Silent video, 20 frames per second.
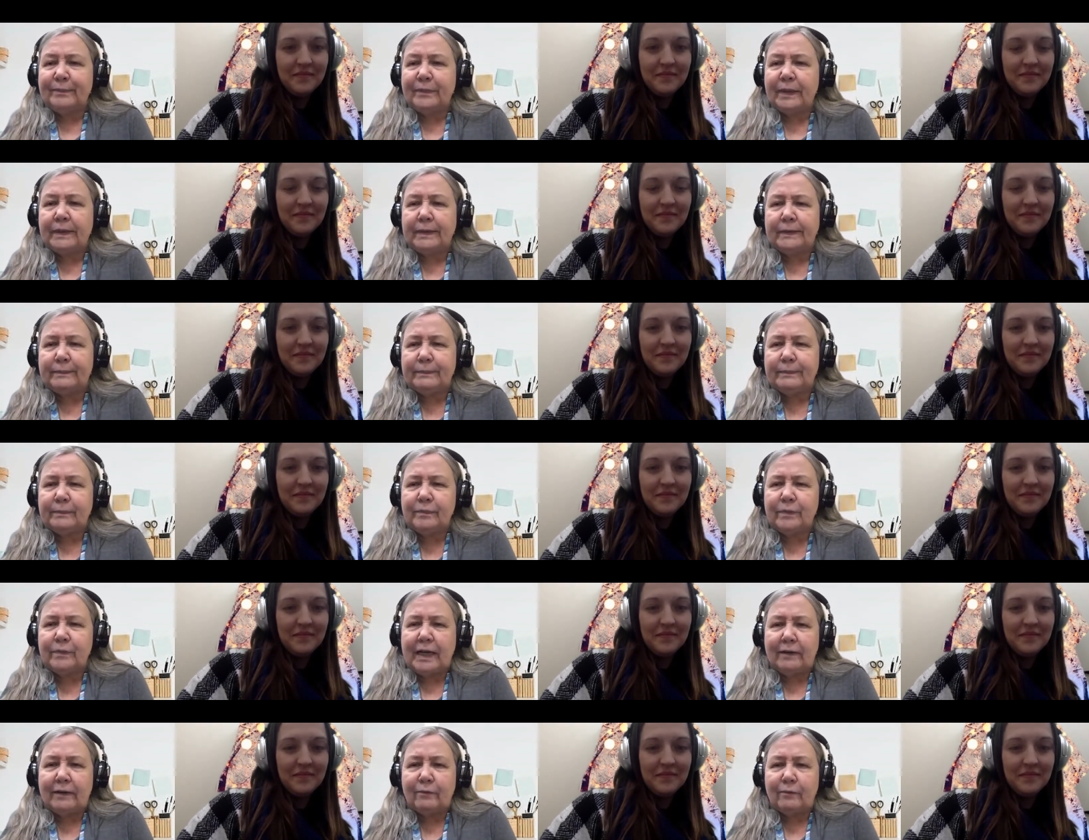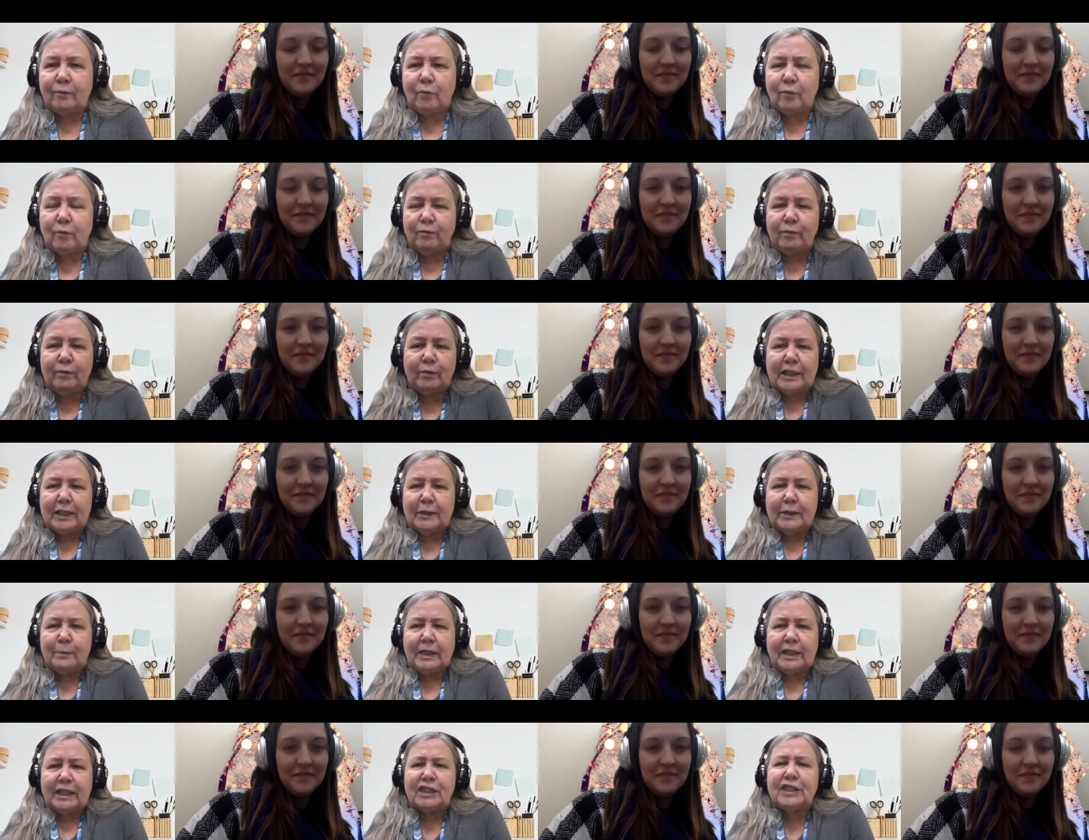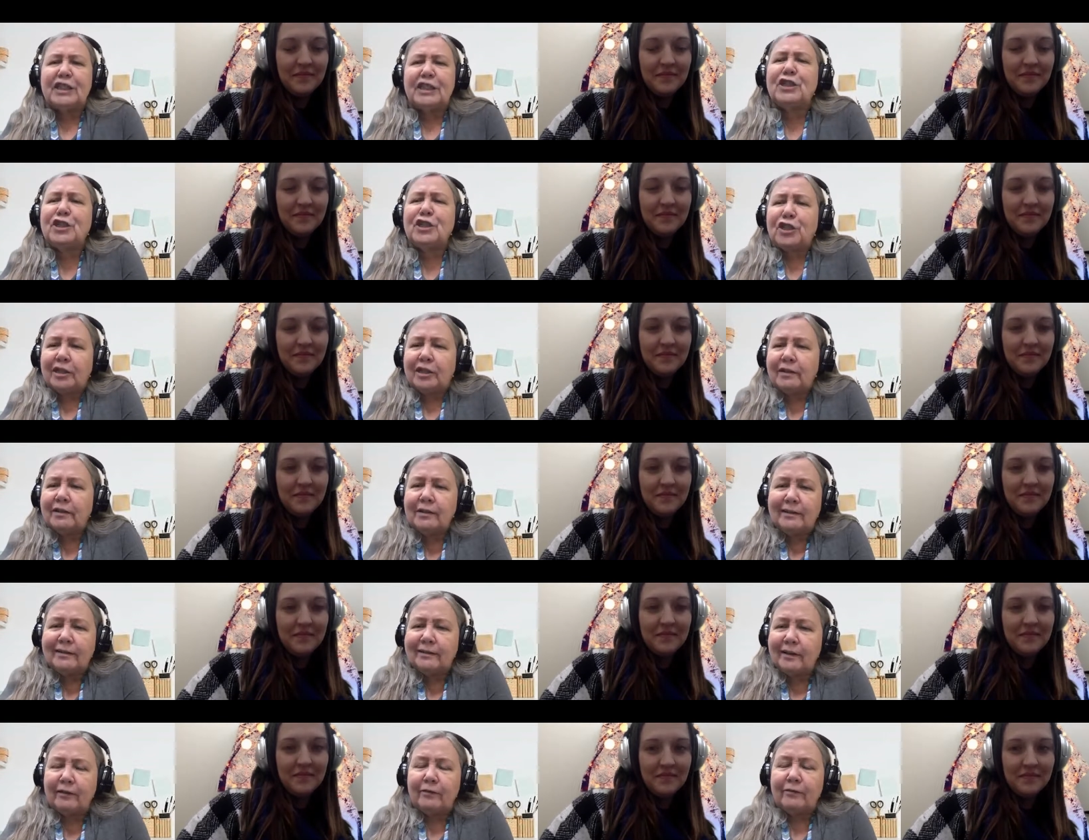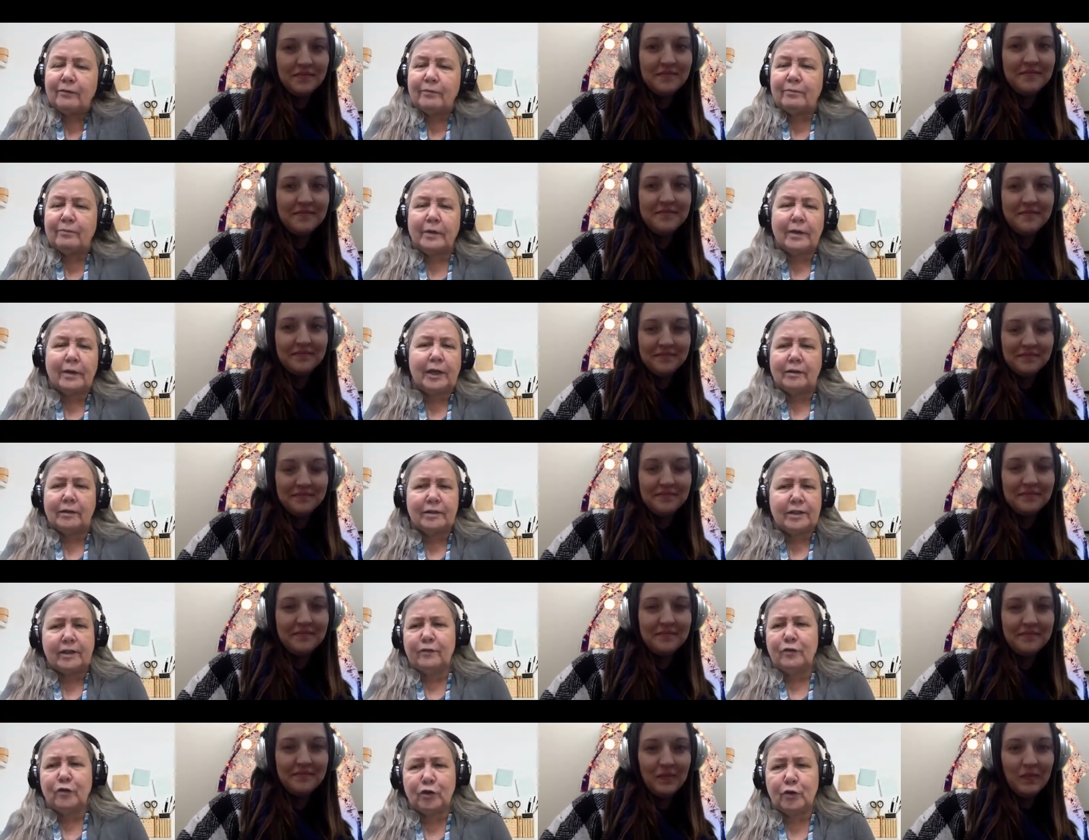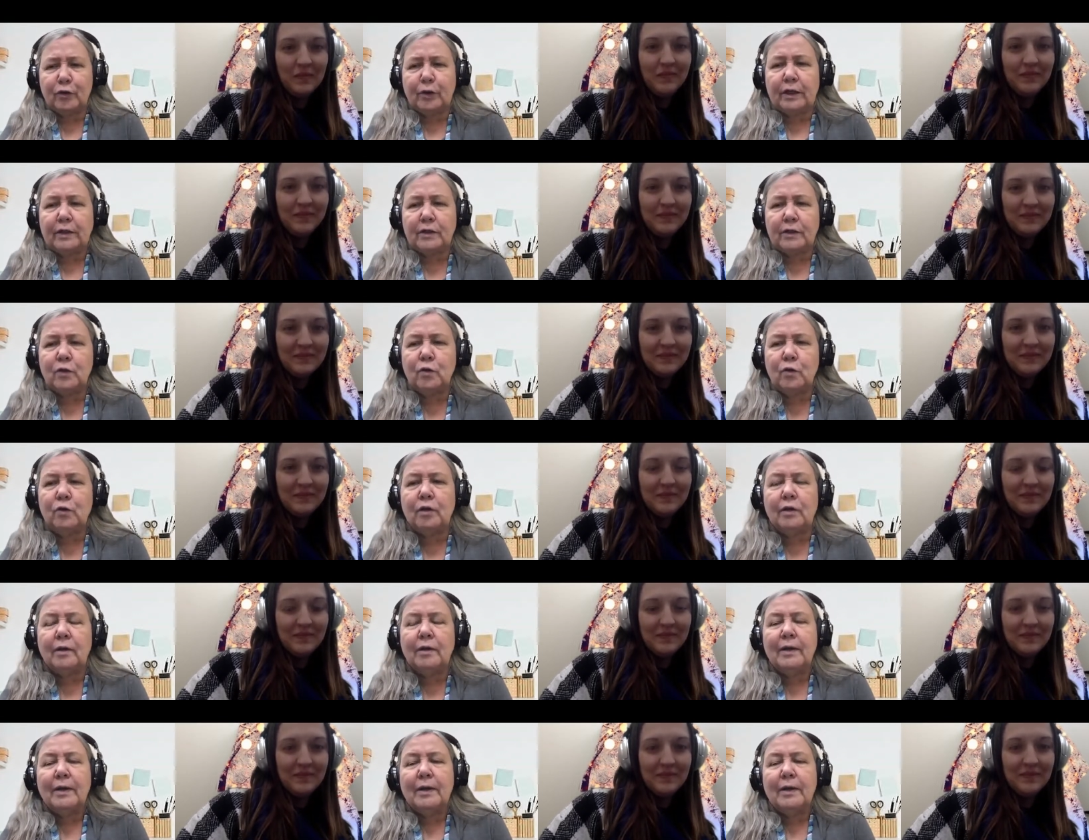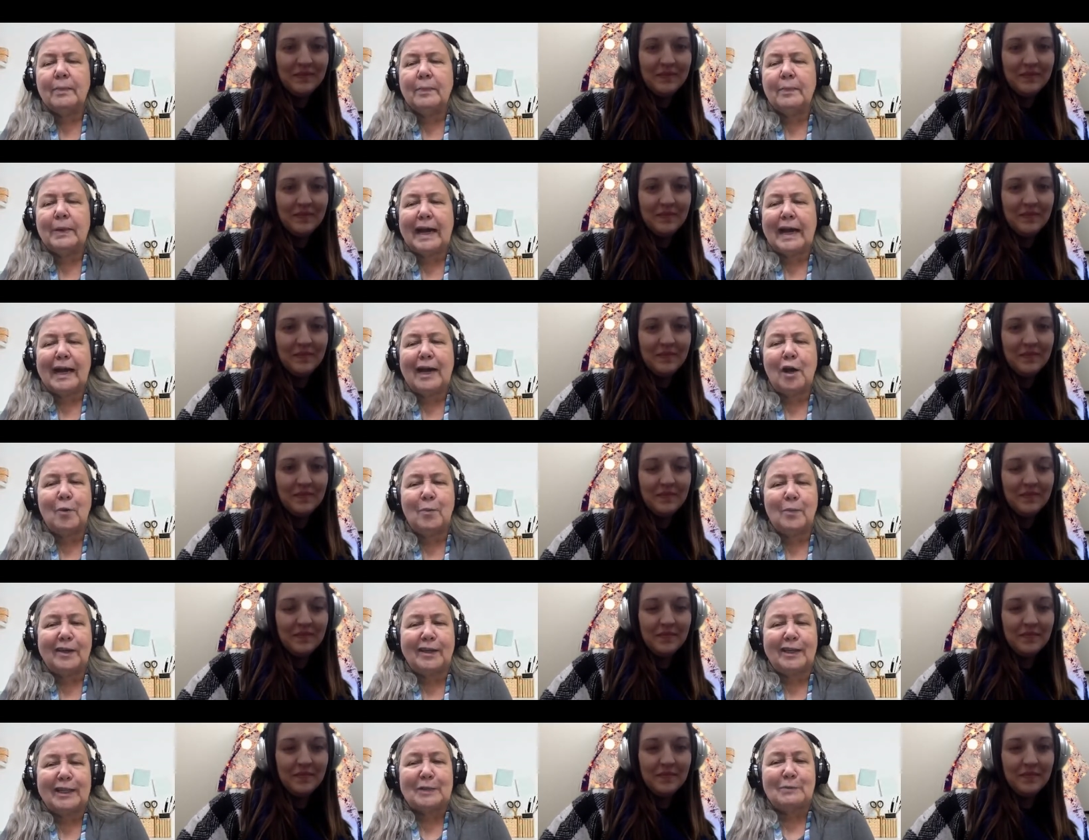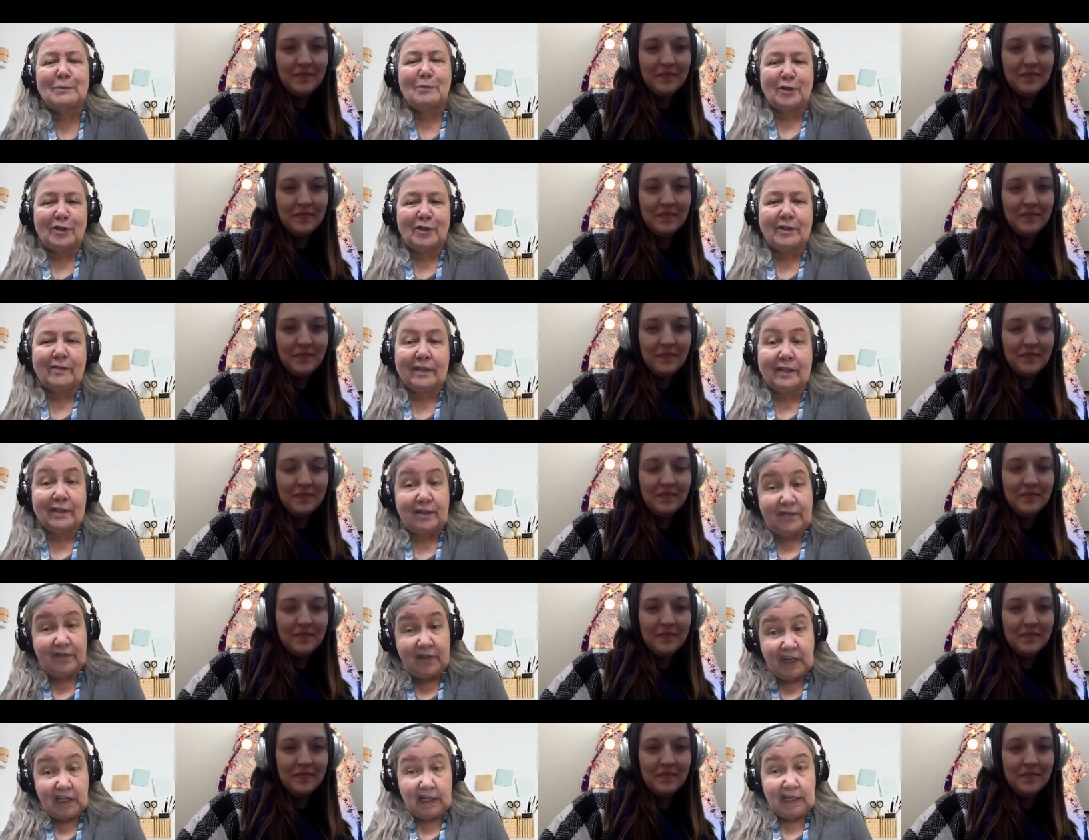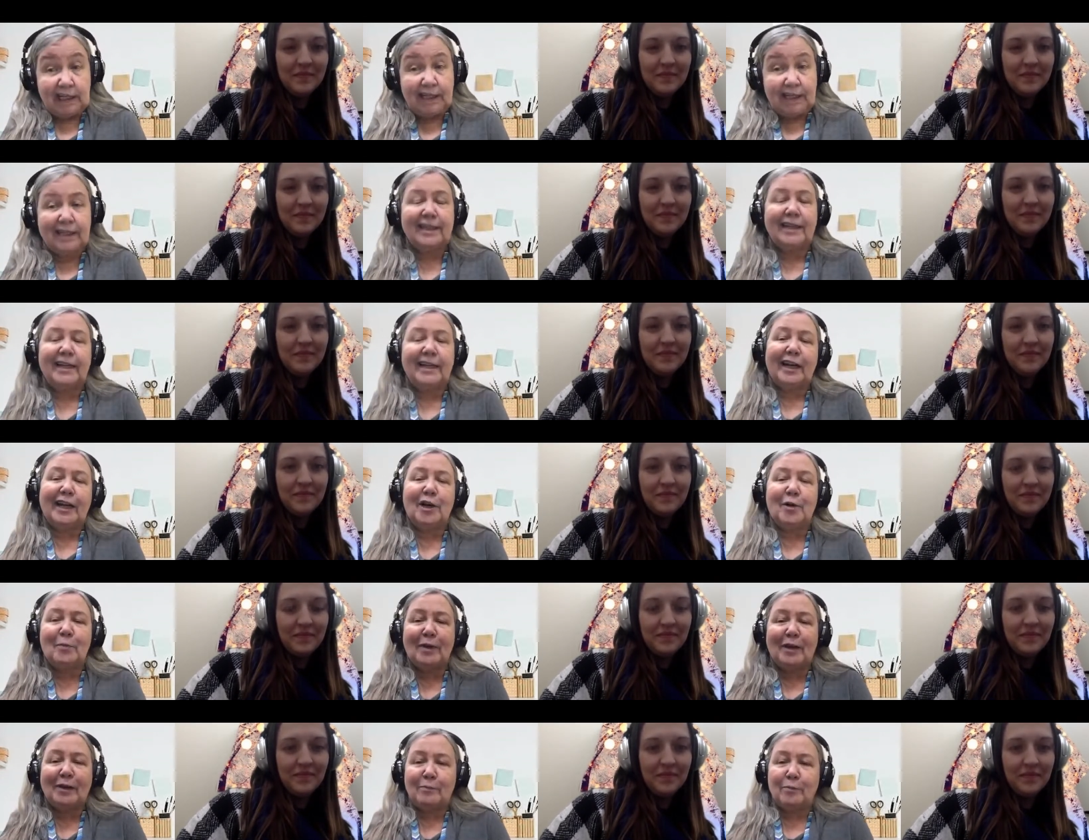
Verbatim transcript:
Speaker 1: uh, kind of ex- extension of you know stuff you're doing at school. But I hope the kids perceive it as fun, and I hope they